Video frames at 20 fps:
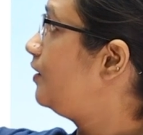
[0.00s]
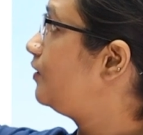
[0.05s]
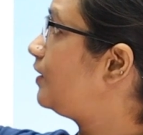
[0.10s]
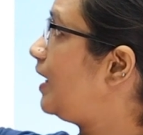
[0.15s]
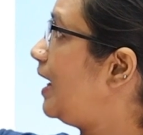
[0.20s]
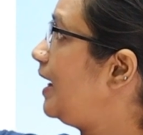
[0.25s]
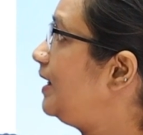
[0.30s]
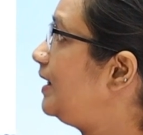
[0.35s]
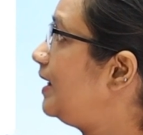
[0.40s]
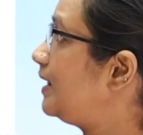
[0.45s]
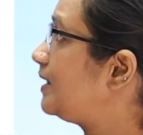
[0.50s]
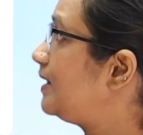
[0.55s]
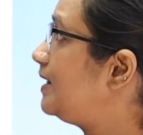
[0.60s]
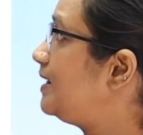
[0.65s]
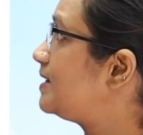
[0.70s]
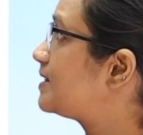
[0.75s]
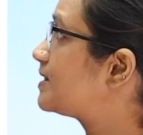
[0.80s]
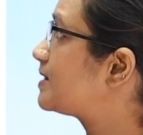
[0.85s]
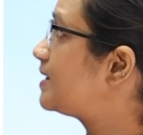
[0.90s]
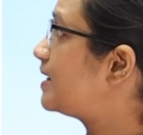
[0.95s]
Write at
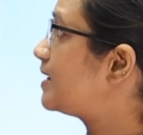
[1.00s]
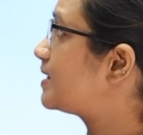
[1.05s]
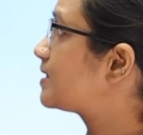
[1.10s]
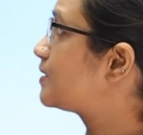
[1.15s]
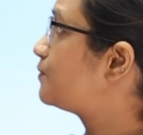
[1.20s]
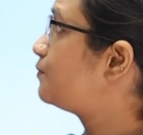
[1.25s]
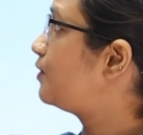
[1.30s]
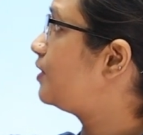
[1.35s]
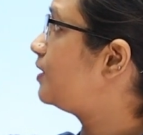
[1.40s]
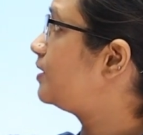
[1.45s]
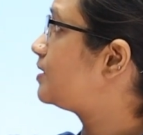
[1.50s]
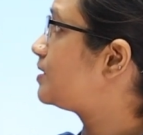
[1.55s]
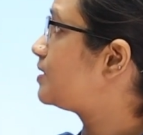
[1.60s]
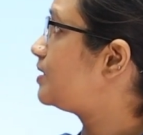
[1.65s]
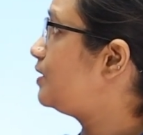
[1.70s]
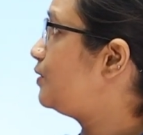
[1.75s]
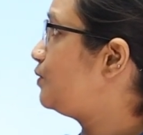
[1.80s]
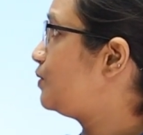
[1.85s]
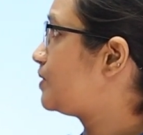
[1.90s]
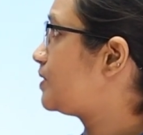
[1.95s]
least 6 words
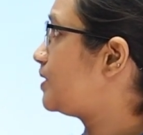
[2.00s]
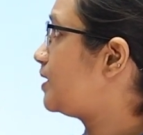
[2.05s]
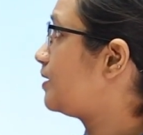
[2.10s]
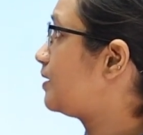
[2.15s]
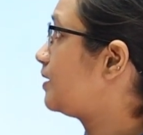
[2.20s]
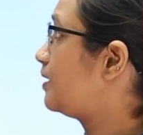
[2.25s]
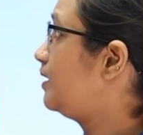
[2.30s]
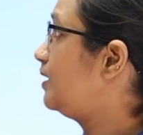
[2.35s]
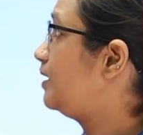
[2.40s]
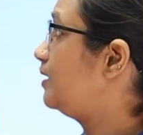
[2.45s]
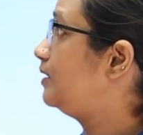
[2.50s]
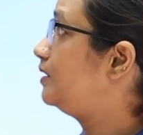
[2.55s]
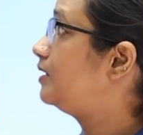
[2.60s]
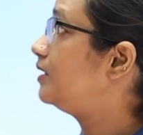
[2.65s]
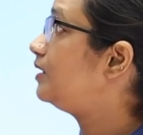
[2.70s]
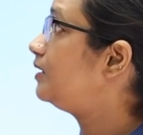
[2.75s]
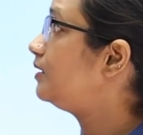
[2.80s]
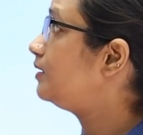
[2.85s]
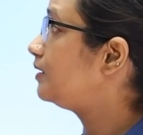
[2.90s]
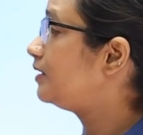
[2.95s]
using
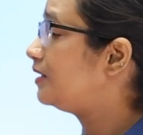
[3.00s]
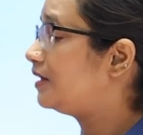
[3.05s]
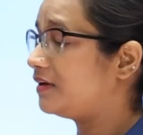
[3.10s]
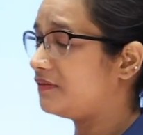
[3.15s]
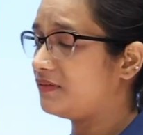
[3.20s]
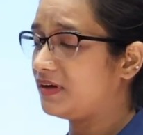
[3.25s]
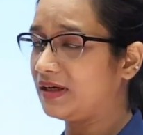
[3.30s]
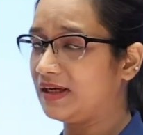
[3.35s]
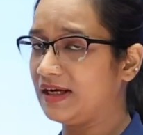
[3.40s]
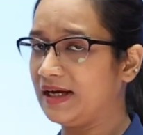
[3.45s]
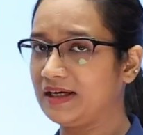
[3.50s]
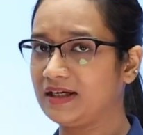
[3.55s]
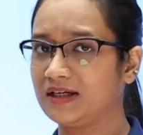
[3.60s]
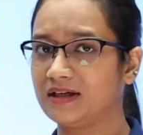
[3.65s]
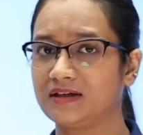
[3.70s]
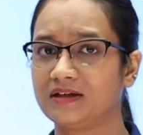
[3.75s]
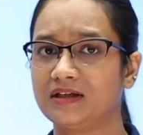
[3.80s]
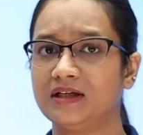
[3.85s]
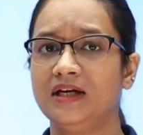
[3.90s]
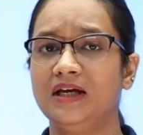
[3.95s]
the given
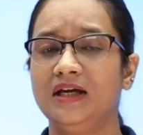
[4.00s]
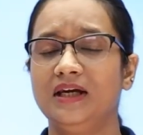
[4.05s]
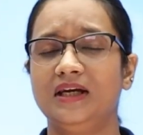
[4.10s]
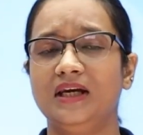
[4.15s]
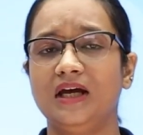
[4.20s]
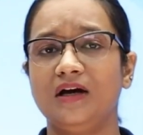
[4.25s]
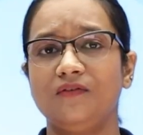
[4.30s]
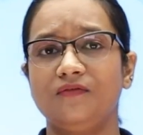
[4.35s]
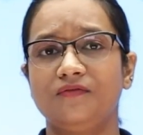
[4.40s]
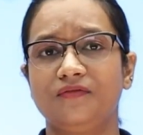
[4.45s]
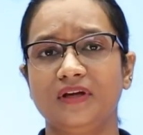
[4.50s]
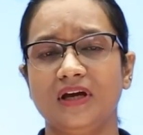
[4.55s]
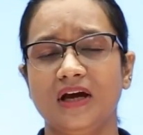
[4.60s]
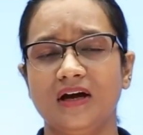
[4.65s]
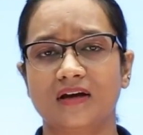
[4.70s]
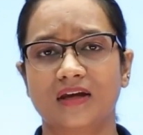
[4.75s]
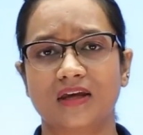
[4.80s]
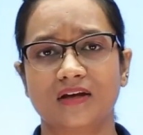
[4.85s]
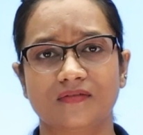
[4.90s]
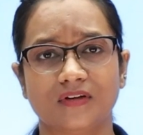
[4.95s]
letter. Now, we
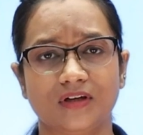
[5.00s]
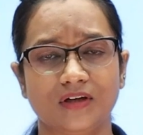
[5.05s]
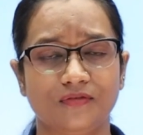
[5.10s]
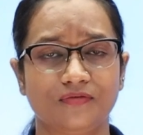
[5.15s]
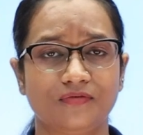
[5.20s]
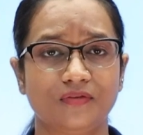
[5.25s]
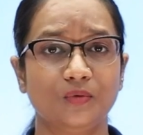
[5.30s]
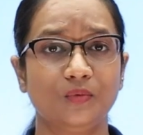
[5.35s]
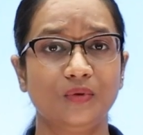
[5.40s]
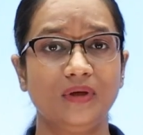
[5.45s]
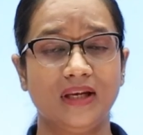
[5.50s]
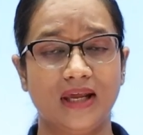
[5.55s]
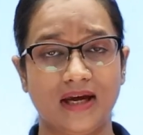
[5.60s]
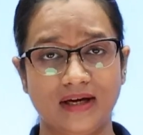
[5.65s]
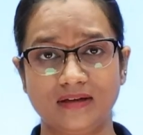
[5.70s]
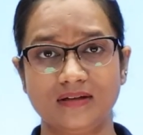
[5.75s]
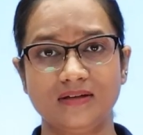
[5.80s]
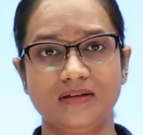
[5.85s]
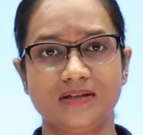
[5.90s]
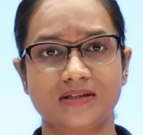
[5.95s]
are given a few
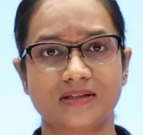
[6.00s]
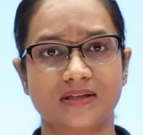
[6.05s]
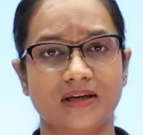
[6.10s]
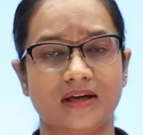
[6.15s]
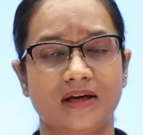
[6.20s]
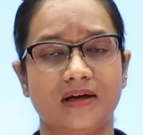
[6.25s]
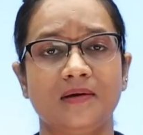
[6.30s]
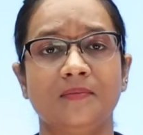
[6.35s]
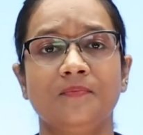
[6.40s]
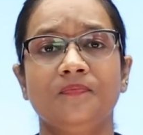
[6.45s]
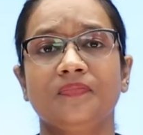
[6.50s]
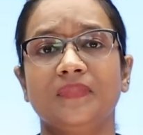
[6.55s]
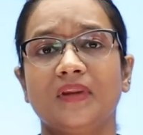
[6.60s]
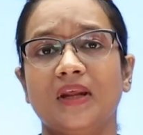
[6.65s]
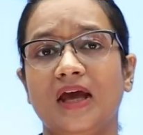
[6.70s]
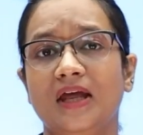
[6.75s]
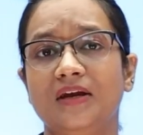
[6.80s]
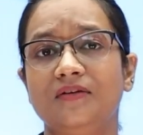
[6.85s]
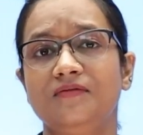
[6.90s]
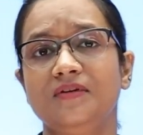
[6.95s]
letters here,
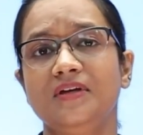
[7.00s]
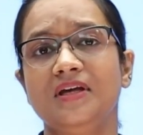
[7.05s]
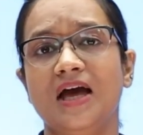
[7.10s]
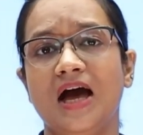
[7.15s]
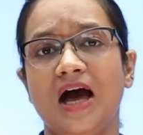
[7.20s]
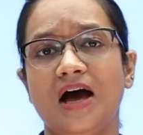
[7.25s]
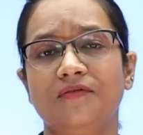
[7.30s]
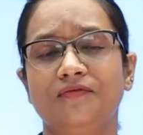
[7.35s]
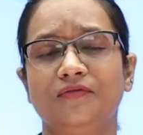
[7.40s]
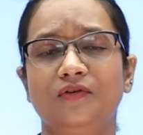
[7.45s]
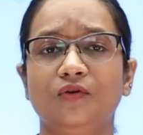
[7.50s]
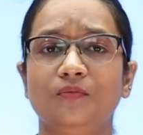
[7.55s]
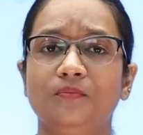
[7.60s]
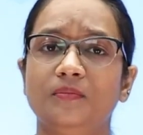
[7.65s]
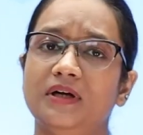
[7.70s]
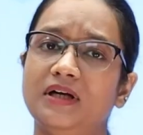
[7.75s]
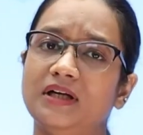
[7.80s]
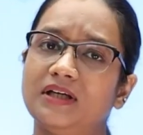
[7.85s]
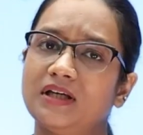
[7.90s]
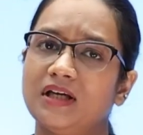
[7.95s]
and we have to
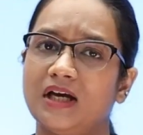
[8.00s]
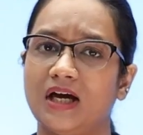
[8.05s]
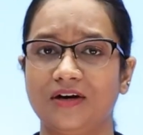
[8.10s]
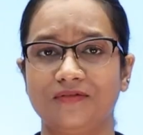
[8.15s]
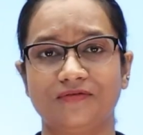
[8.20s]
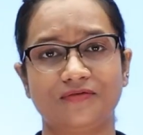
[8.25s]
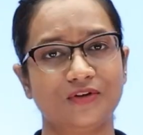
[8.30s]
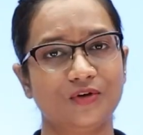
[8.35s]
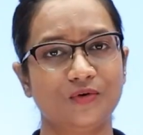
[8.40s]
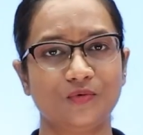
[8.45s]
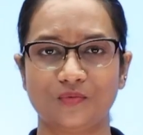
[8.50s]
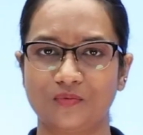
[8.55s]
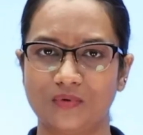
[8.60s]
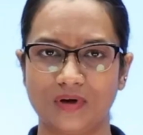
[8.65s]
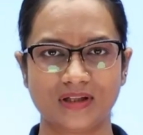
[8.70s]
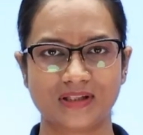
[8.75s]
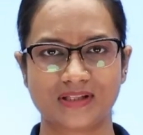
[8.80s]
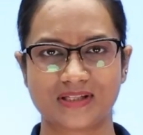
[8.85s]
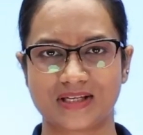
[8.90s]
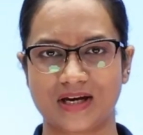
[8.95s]
build a few
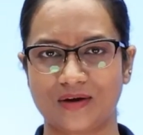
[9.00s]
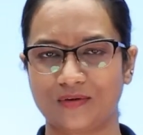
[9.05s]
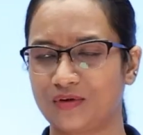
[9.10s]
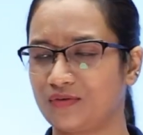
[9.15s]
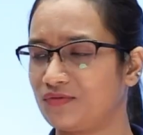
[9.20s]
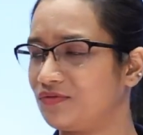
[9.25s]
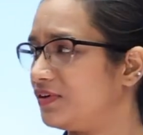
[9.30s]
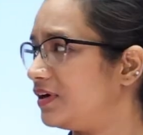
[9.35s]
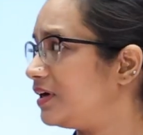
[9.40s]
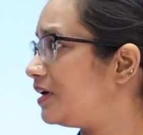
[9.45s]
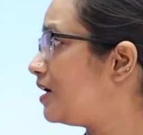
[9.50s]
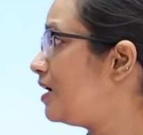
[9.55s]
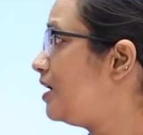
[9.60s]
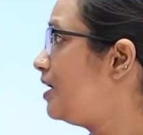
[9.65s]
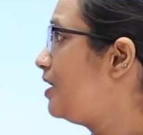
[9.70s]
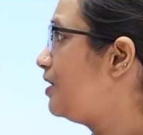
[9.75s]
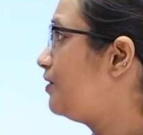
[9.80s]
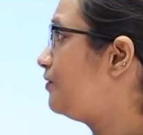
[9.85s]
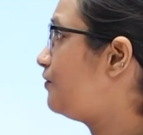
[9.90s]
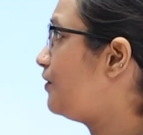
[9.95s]
words out of it.
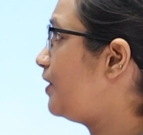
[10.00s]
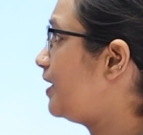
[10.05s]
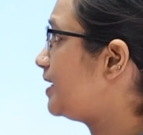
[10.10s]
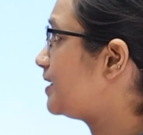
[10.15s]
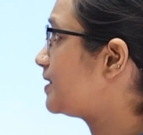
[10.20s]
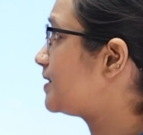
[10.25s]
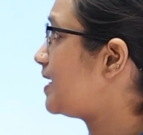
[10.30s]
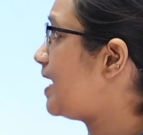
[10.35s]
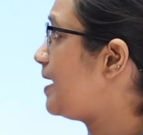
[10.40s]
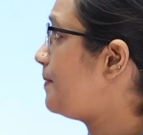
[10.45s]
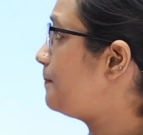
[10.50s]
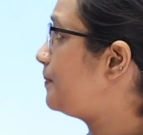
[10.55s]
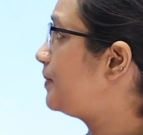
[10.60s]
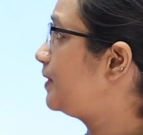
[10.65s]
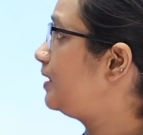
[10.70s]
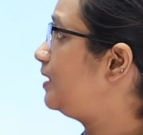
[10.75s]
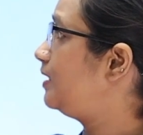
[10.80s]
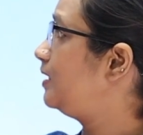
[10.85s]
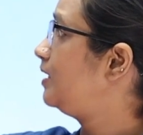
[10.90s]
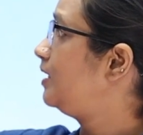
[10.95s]
For
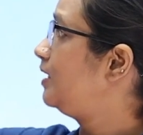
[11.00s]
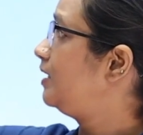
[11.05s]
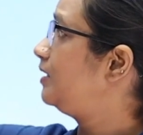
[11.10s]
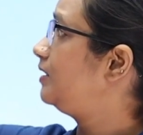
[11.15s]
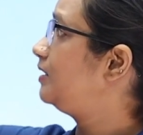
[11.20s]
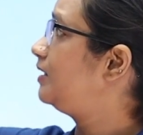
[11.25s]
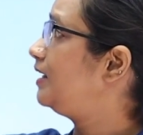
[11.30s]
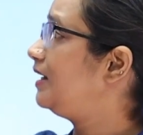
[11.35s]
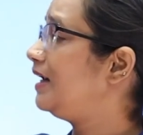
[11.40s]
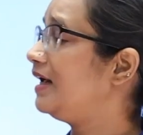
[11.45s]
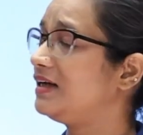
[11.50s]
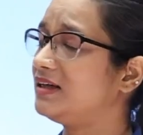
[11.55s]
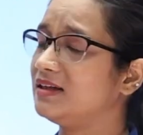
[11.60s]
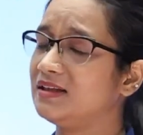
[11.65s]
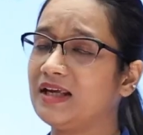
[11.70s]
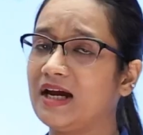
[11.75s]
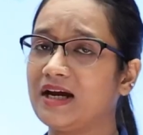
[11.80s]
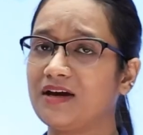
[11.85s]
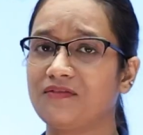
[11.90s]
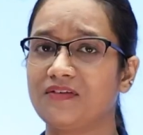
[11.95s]
example, the letter
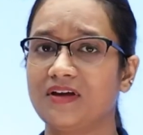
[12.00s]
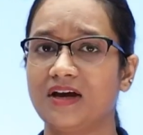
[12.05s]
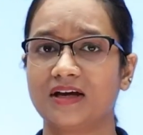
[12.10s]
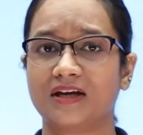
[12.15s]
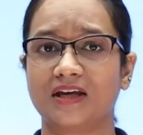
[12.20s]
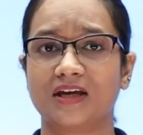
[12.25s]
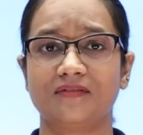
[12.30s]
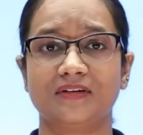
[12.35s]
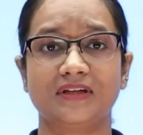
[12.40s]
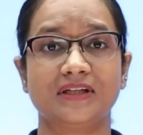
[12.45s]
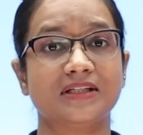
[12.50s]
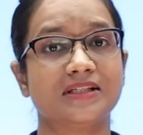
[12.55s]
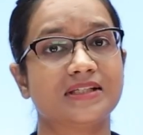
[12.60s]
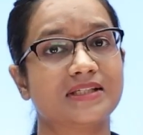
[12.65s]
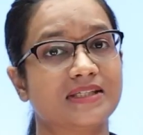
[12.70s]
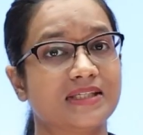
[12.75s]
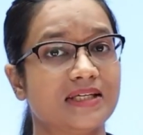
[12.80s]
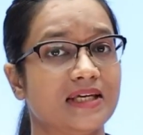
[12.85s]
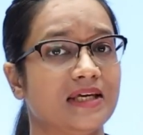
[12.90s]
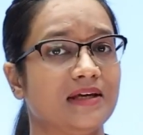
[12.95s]
that we are given is
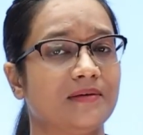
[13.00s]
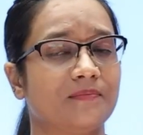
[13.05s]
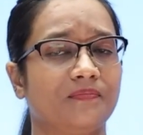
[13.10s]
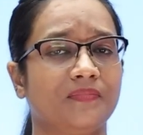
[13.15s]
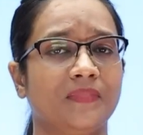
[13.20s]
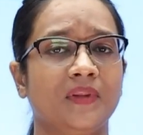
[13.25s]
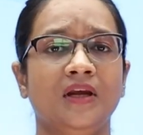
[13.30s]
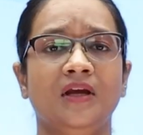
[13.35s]
C.